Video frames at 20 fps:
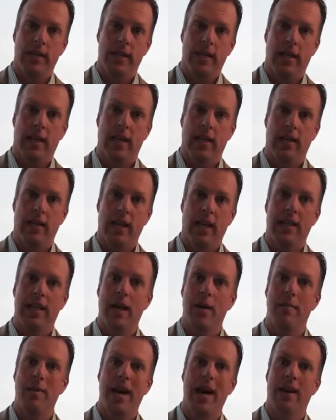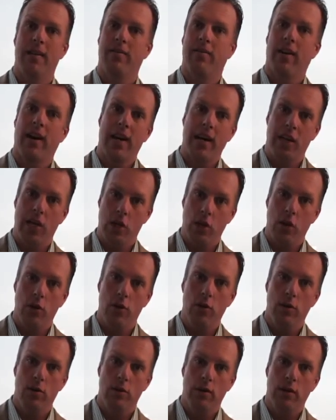Let them edify
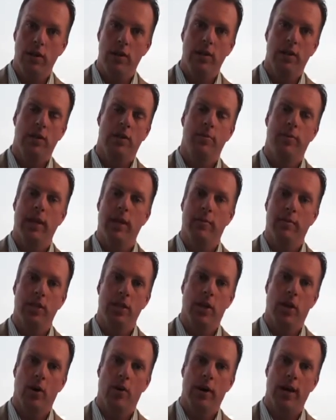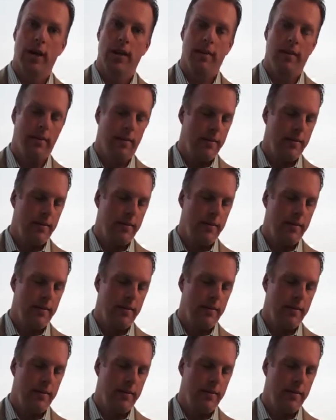you to be able to go in.